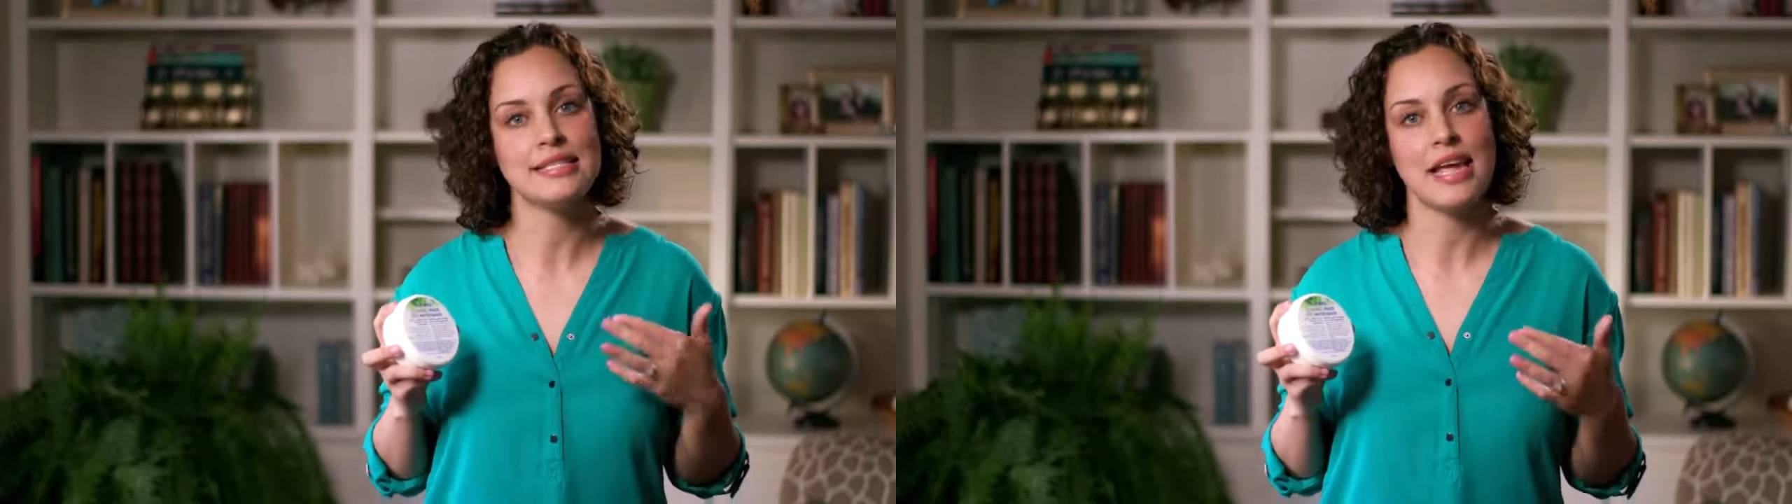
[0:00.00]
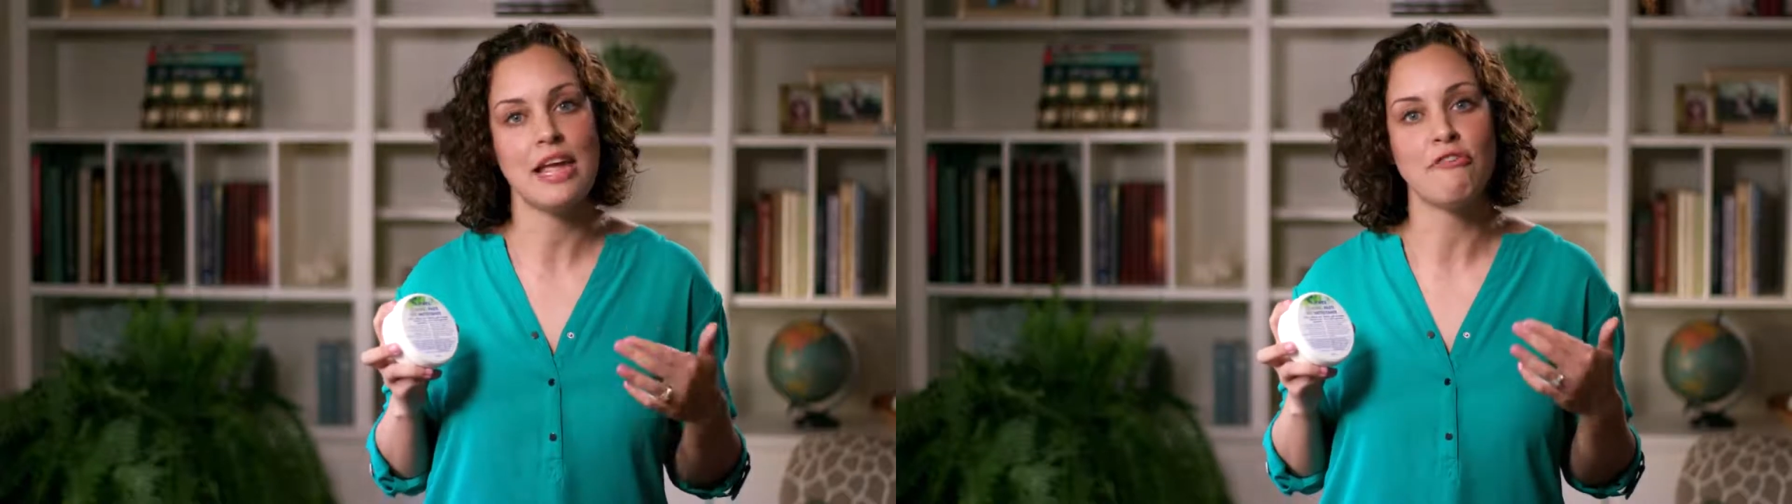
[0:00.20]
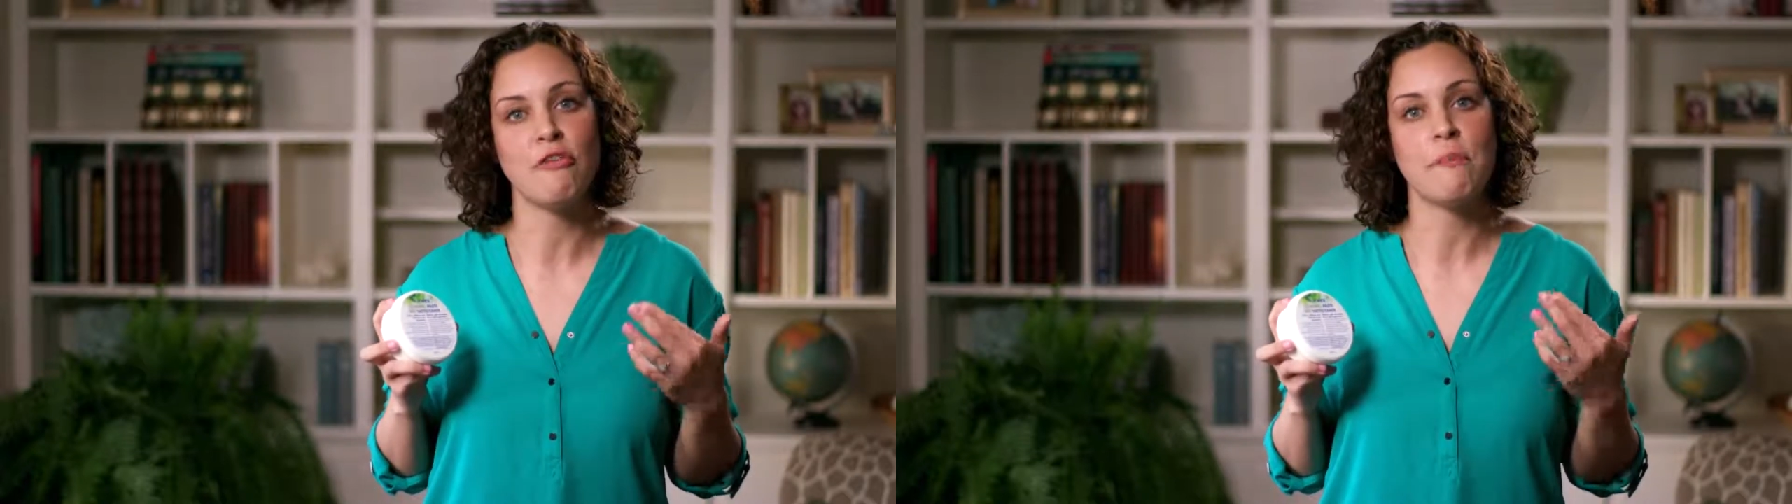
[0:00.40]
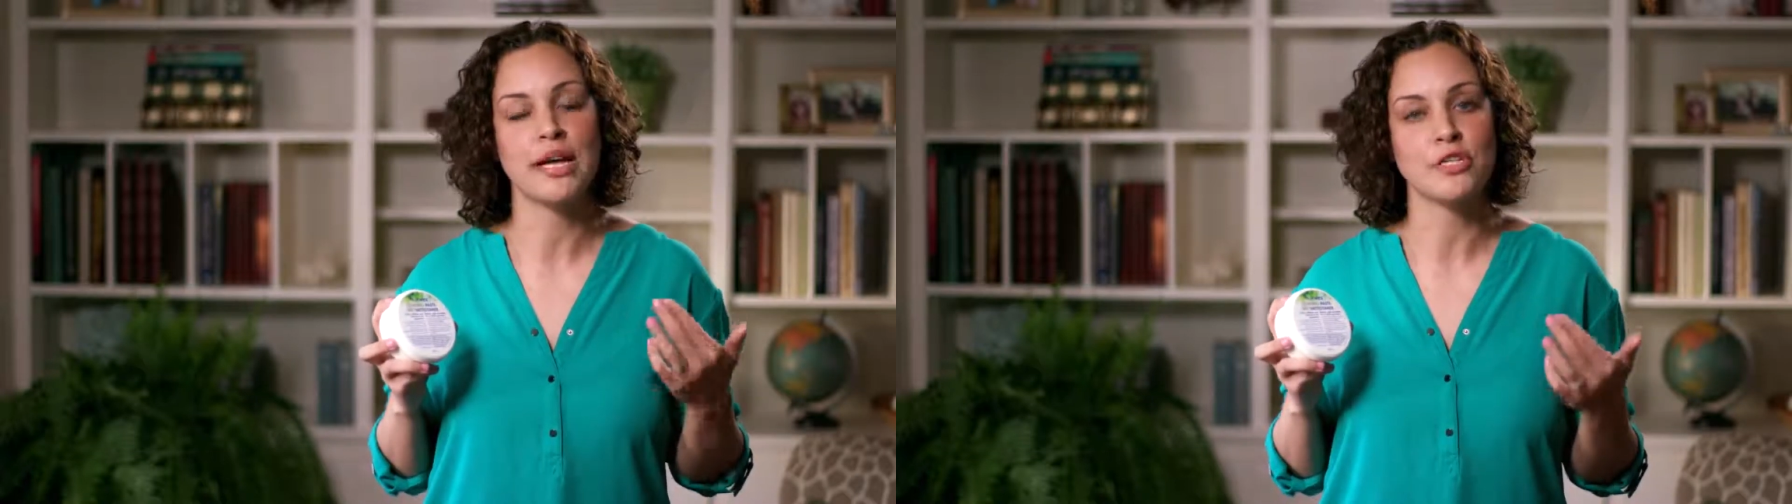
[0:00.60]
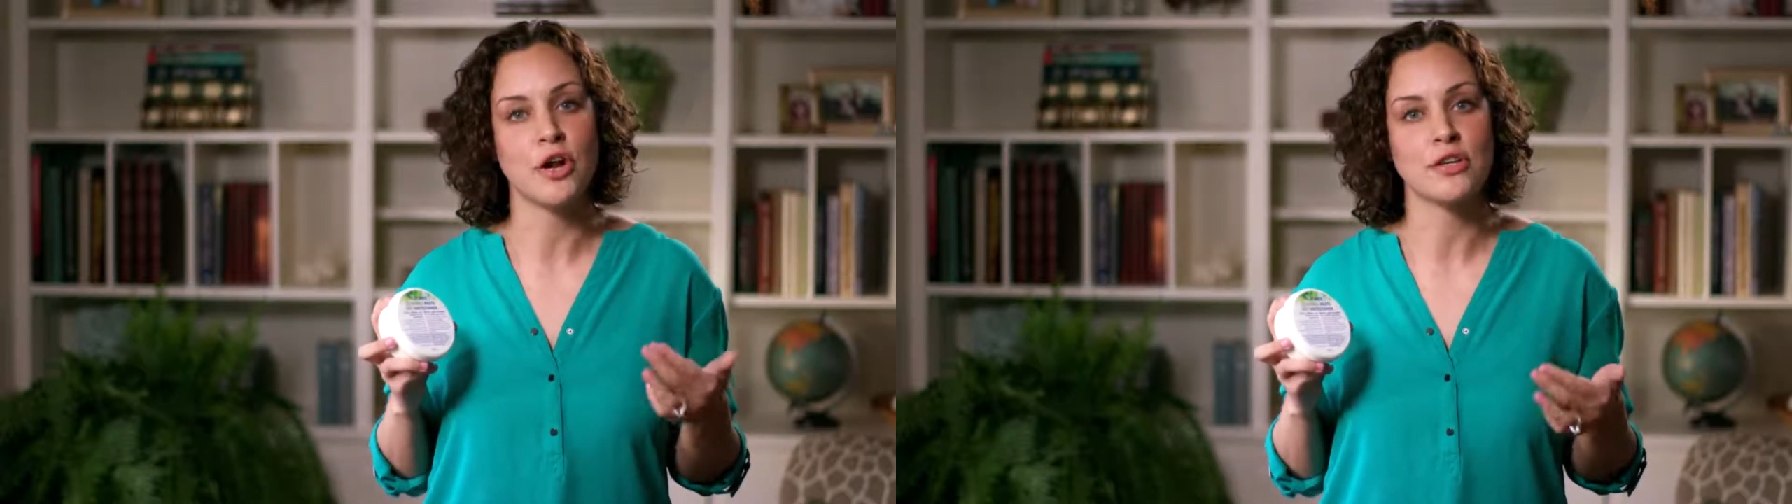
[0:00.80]
save
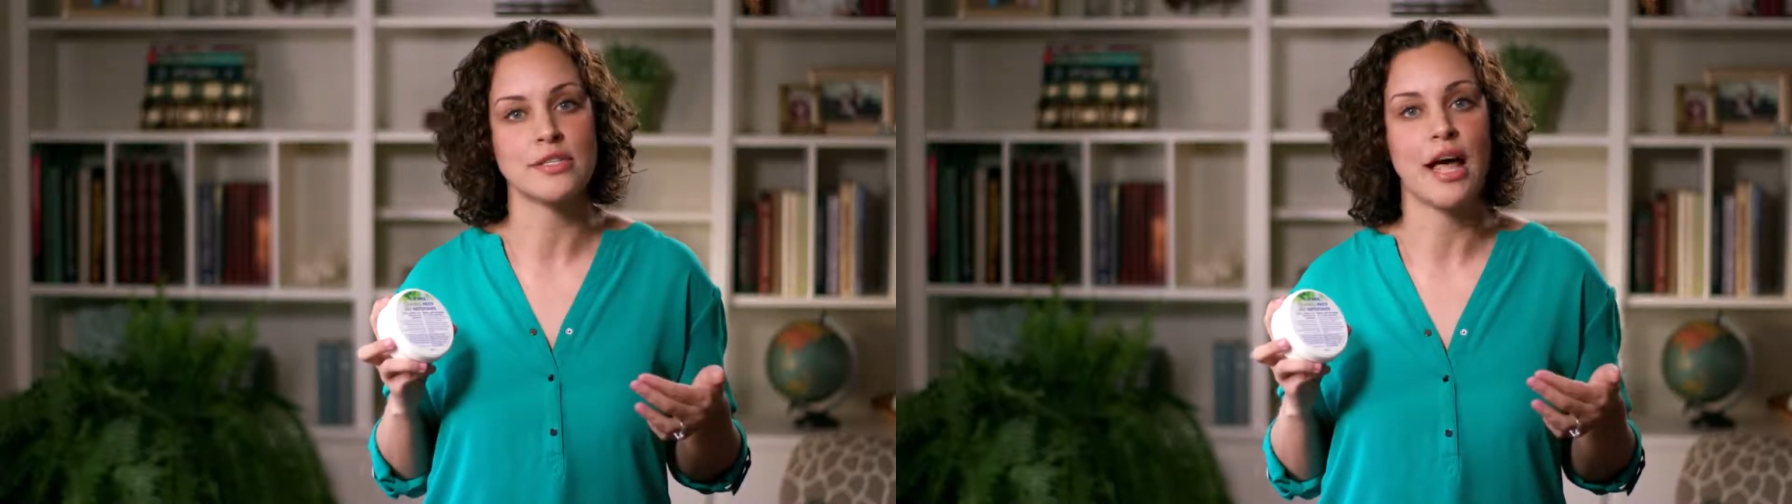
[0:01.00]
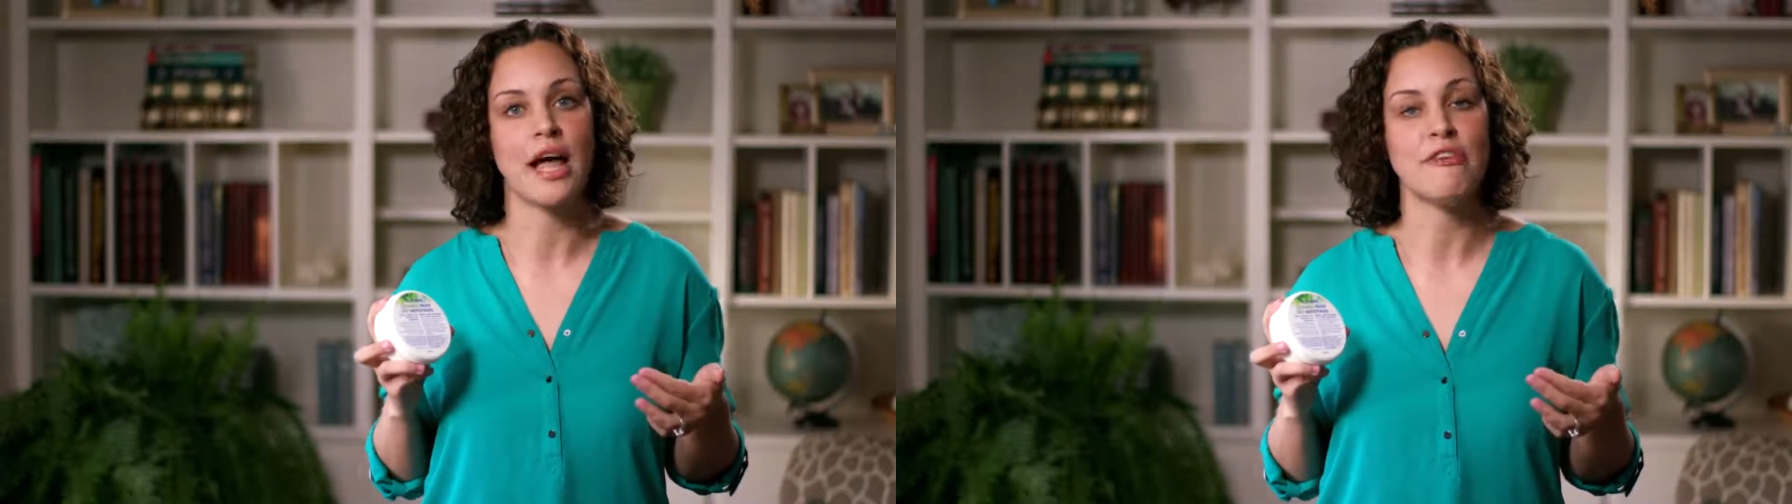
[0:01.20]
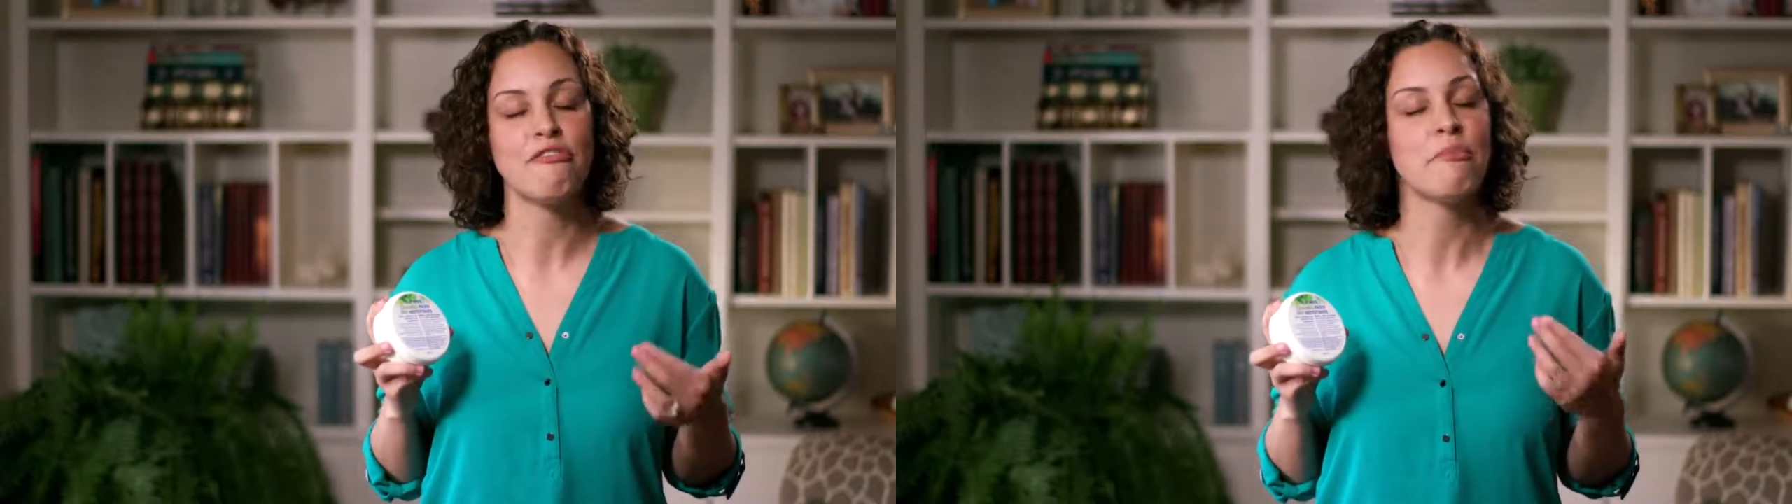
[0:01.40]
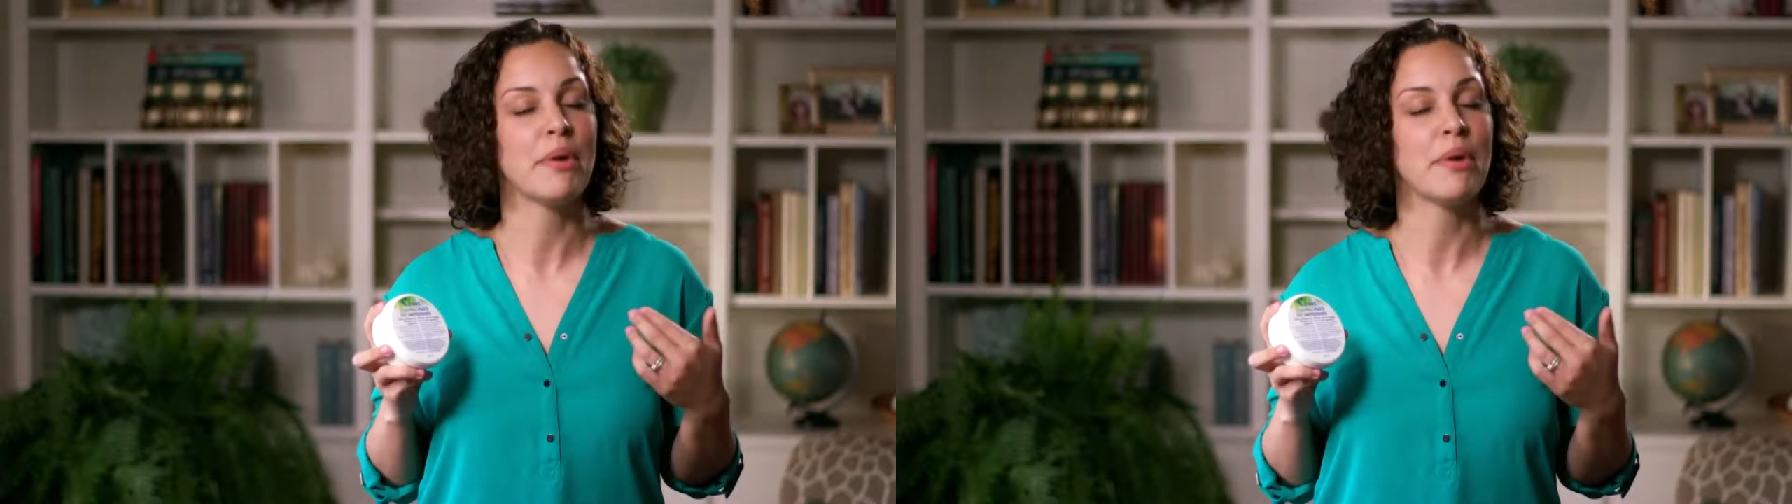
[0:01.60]
my daughter's life,